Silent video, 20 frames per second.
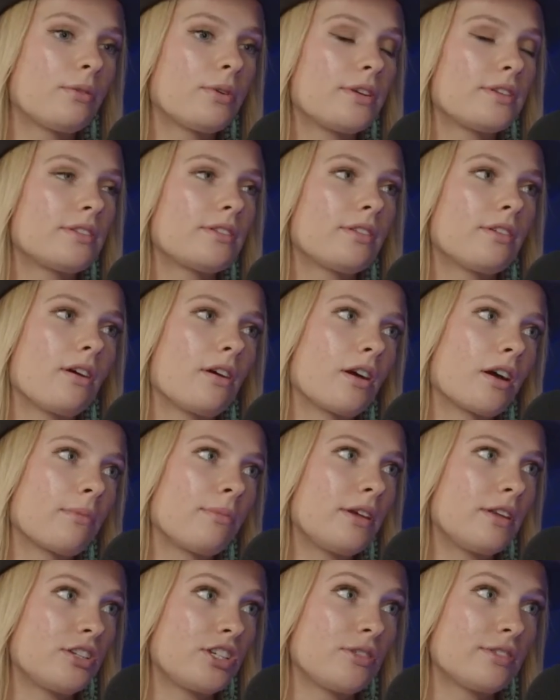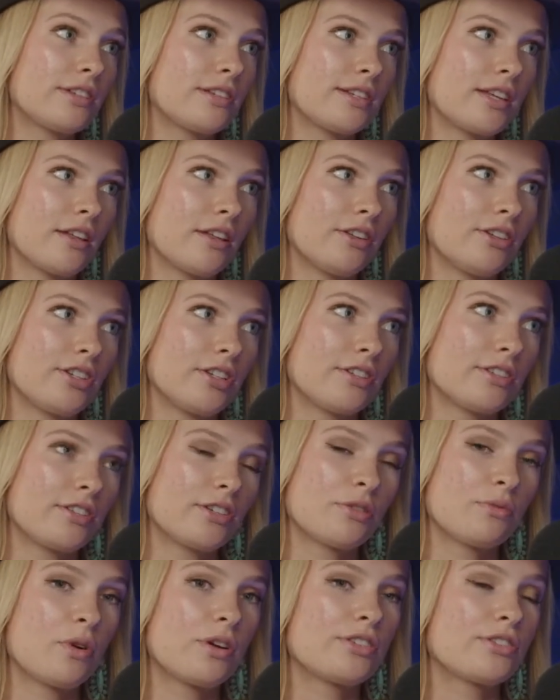was in the Army and she was intelligence.
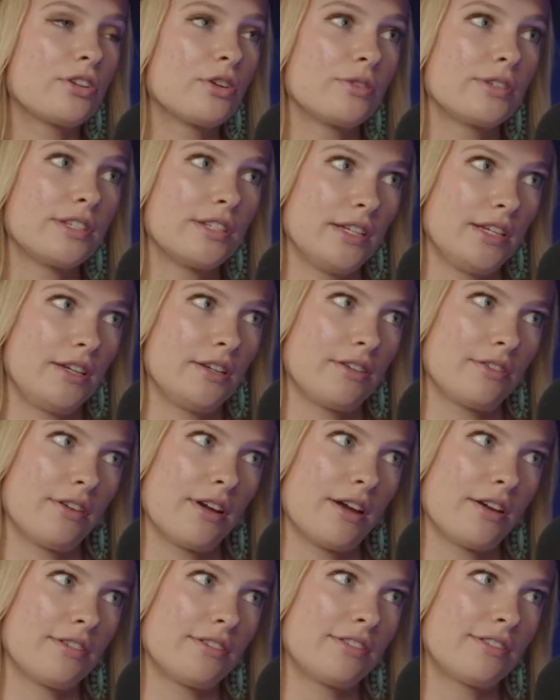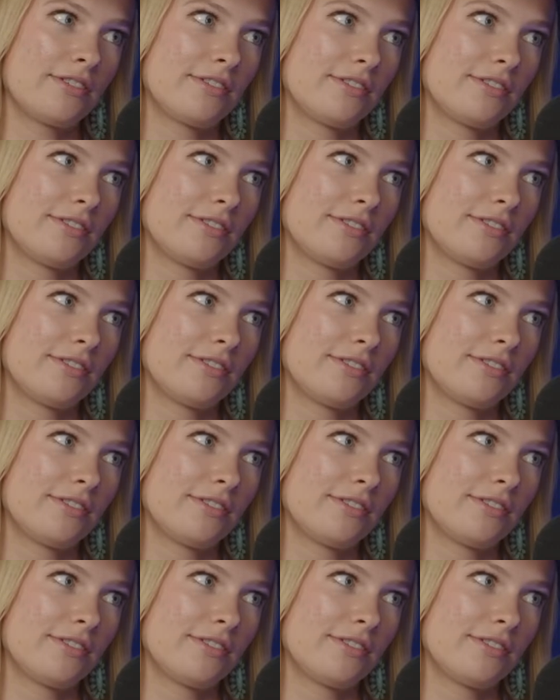There was no sneaking around.